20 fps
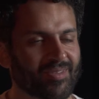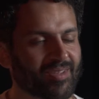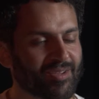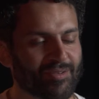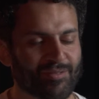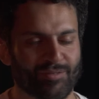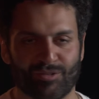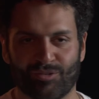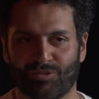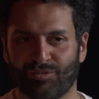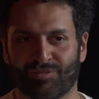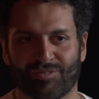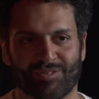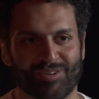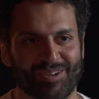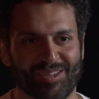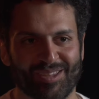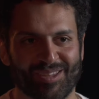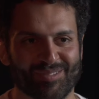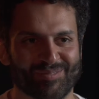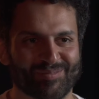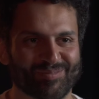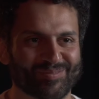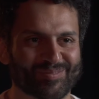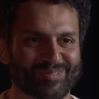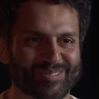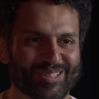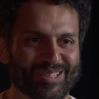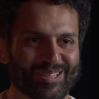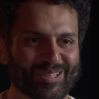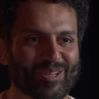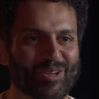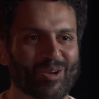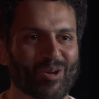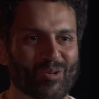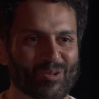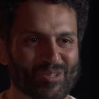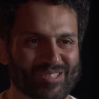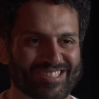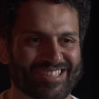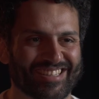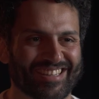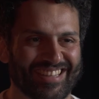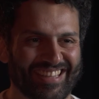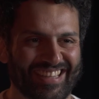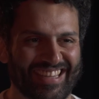Ava DuVernay, a goat.